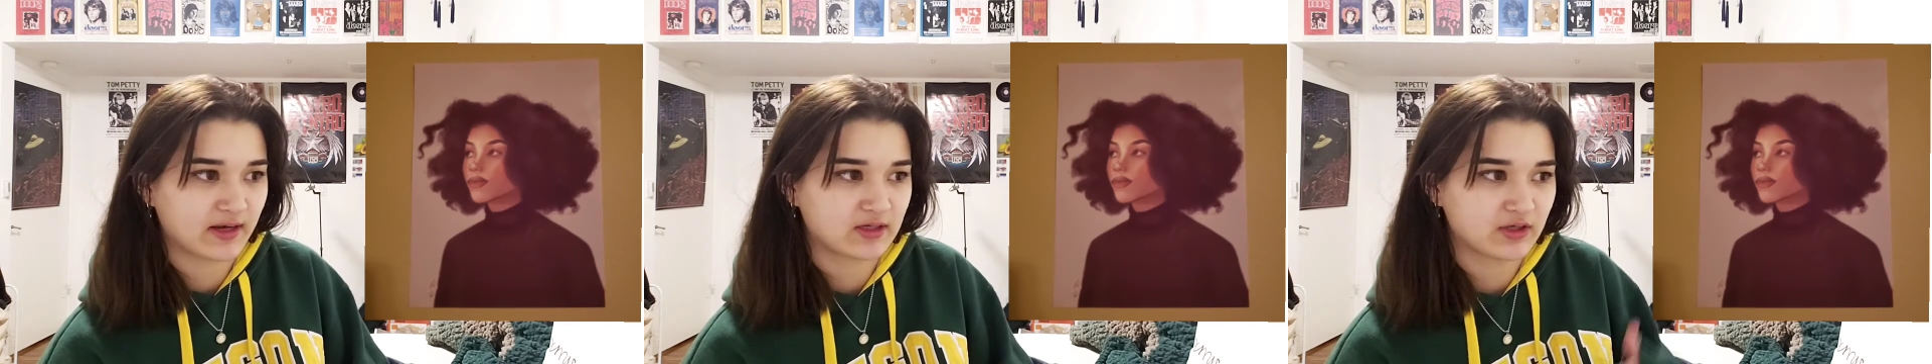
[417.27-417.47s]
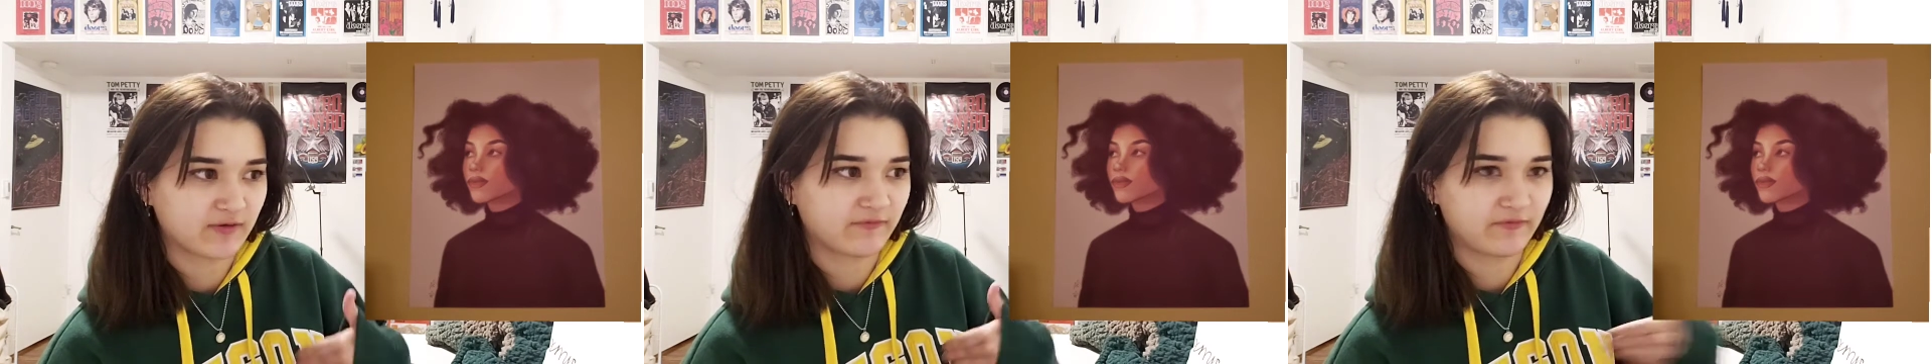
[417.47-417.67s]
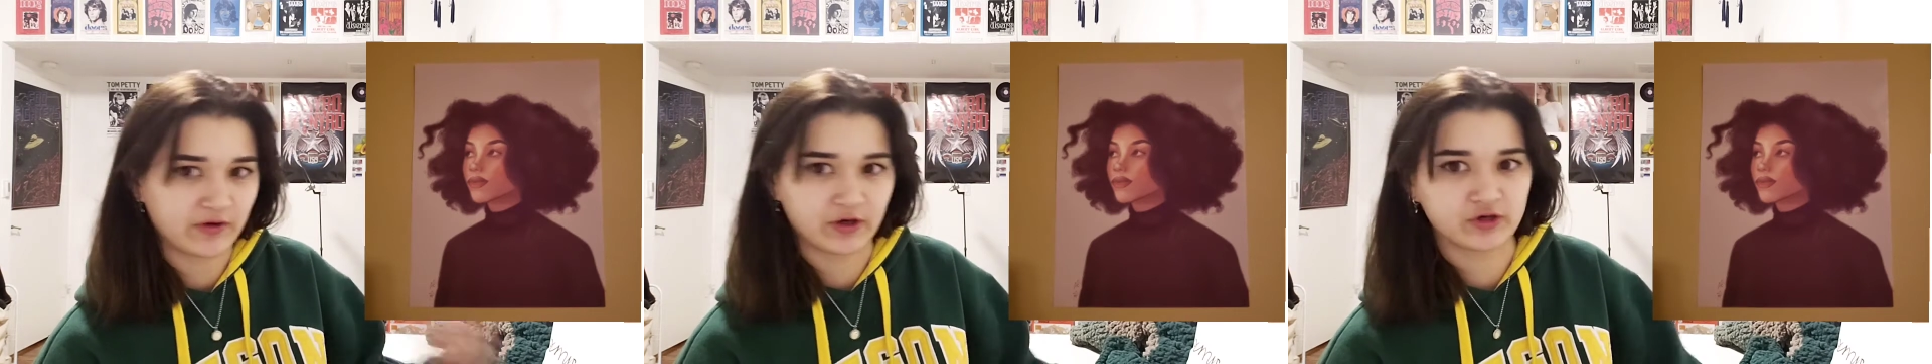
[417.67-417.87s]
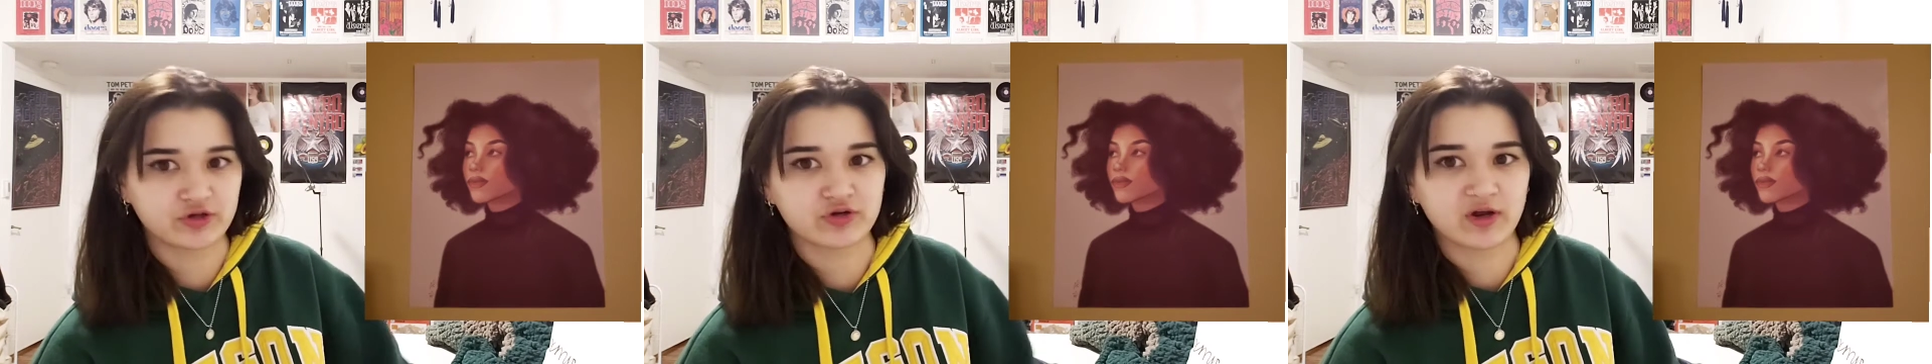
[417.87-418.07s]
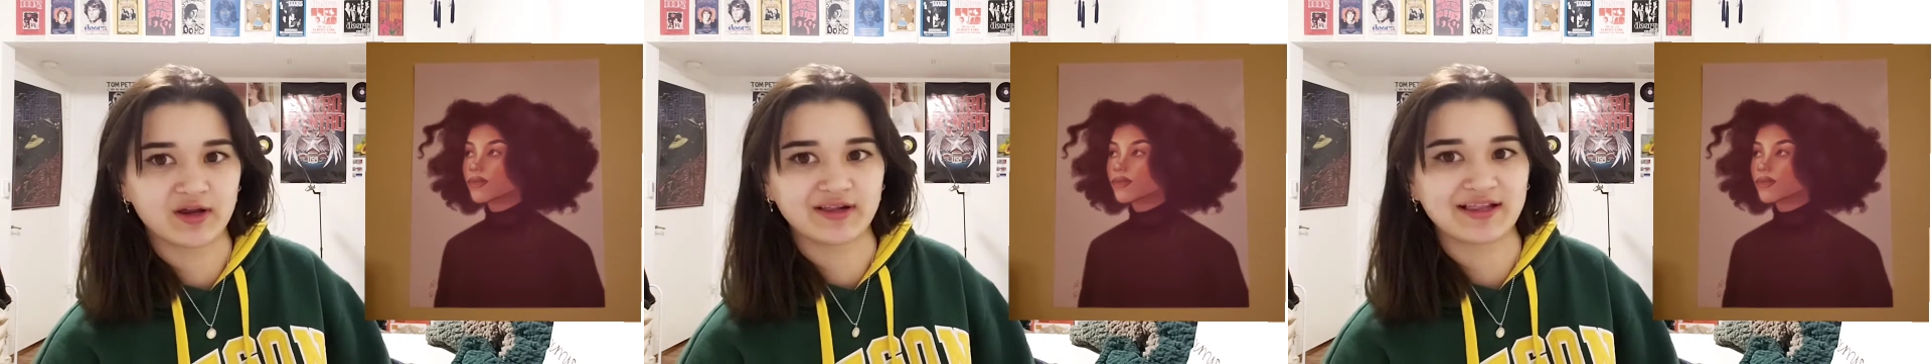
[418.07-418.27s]
took figure
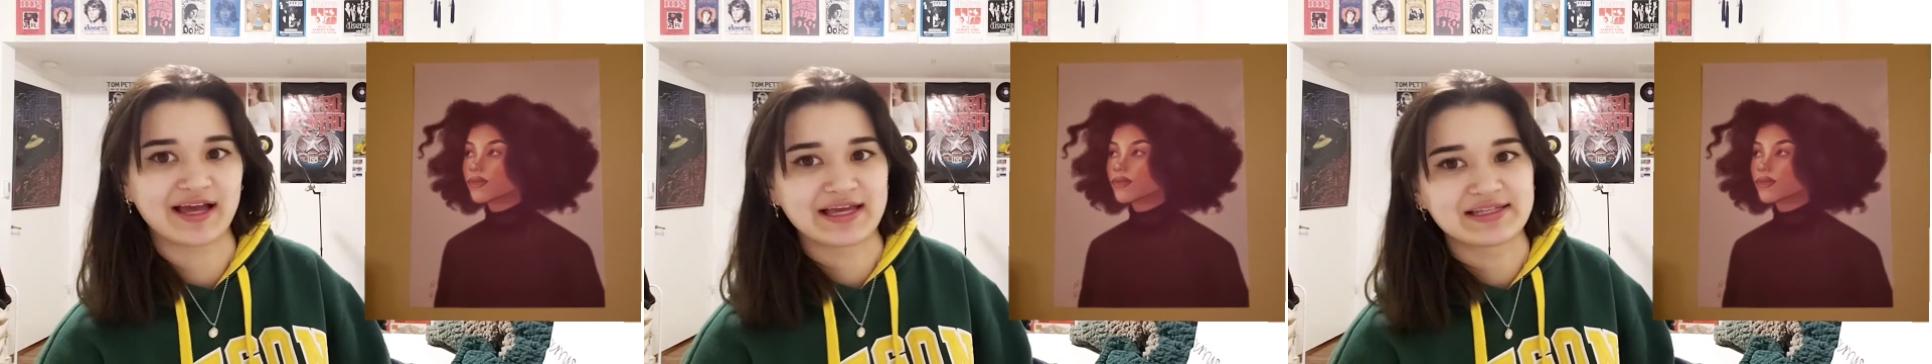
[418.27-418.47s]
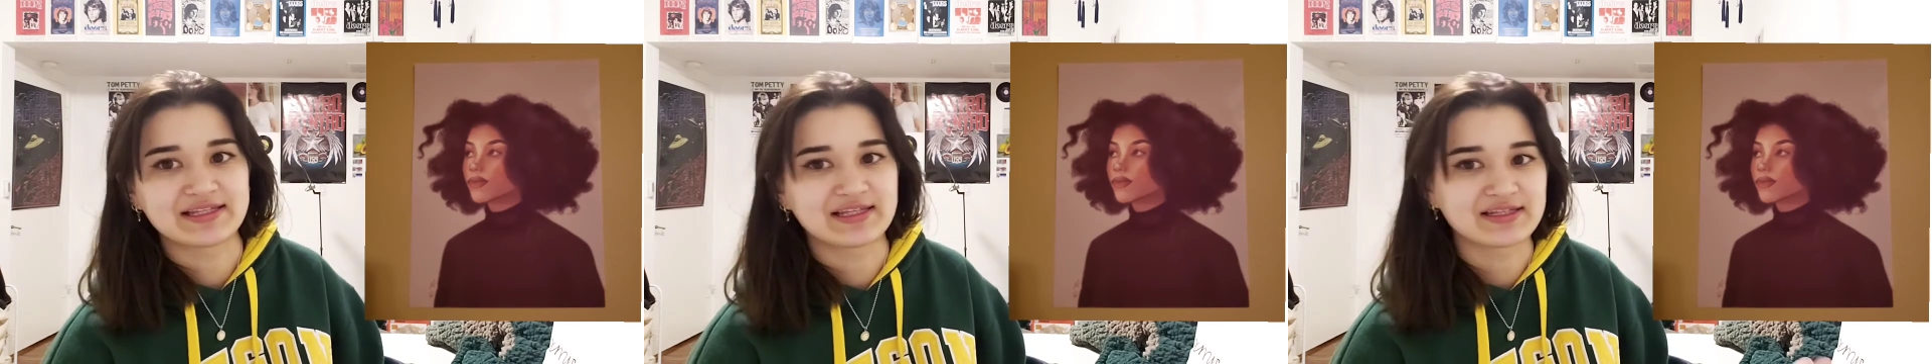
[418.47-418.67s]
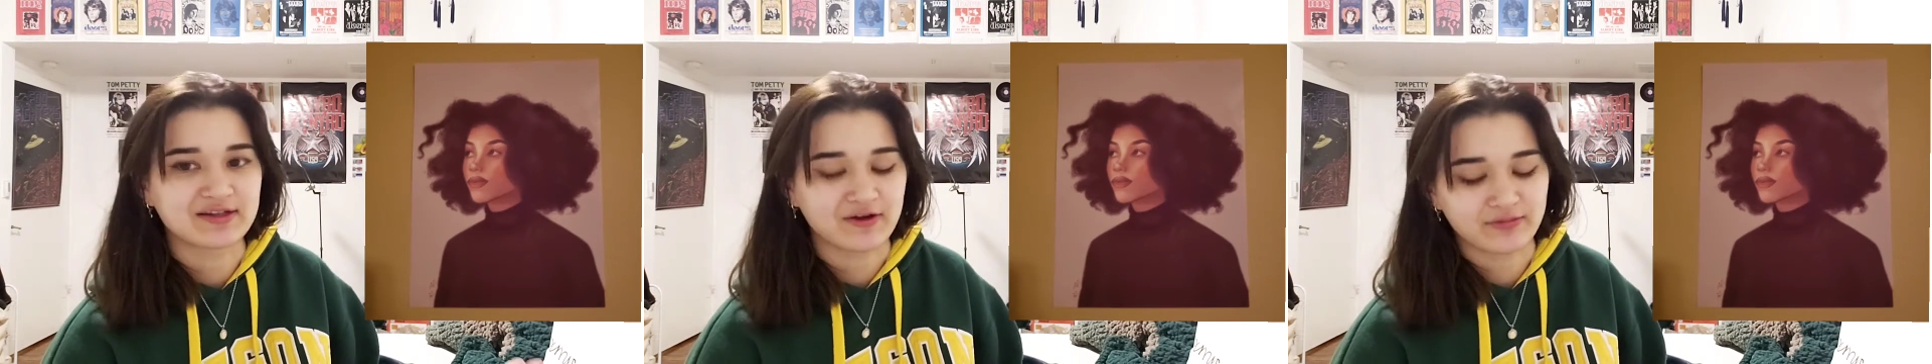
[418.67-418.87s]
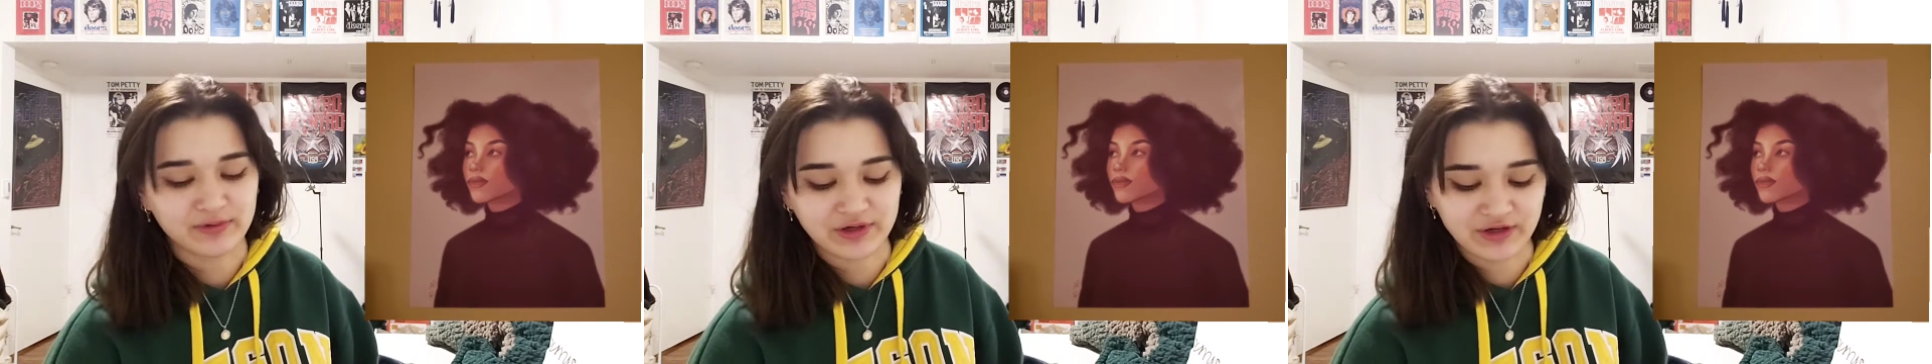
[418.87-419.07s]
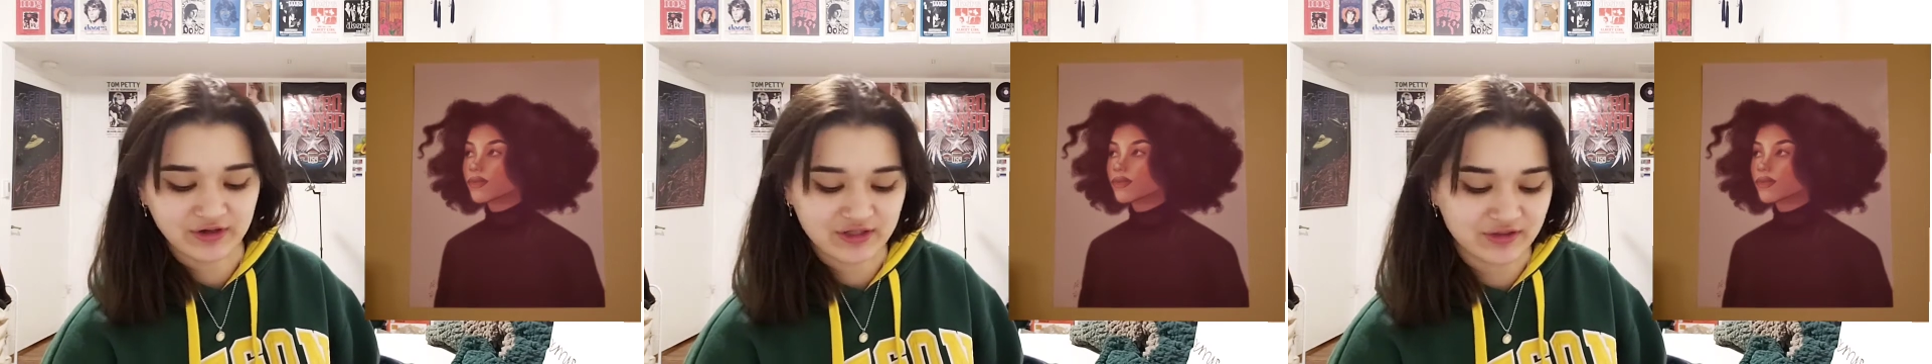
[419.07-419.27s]
drawing class in sophomore year,